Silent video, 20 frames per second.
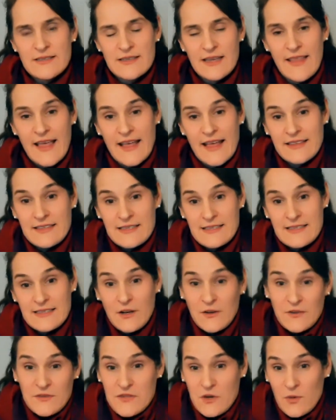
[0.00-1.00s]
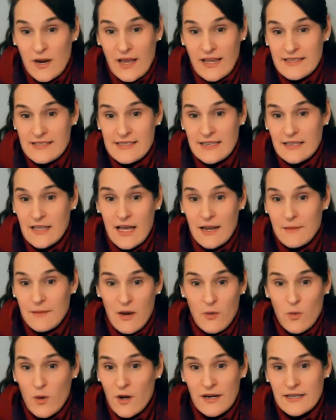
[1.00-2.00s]
And that's also what I see a lot of my
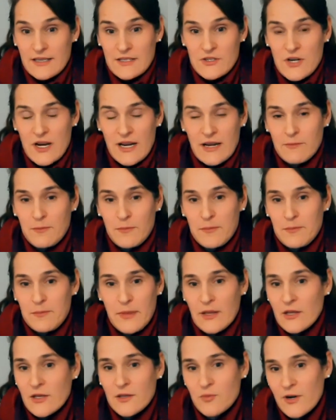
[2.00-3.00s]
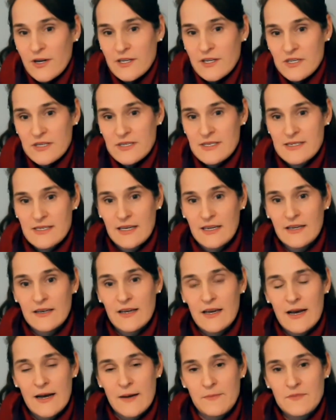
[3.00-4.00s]
work is trying to build bridges to
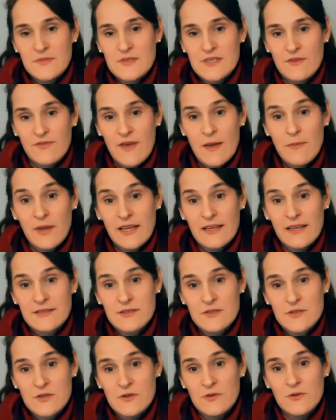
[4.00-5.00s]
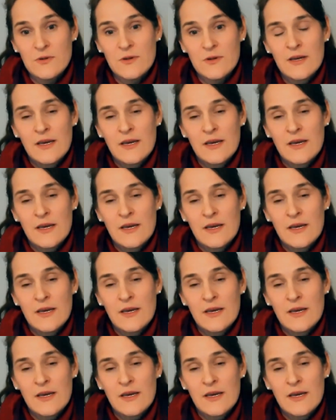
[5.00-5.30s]
feminists too.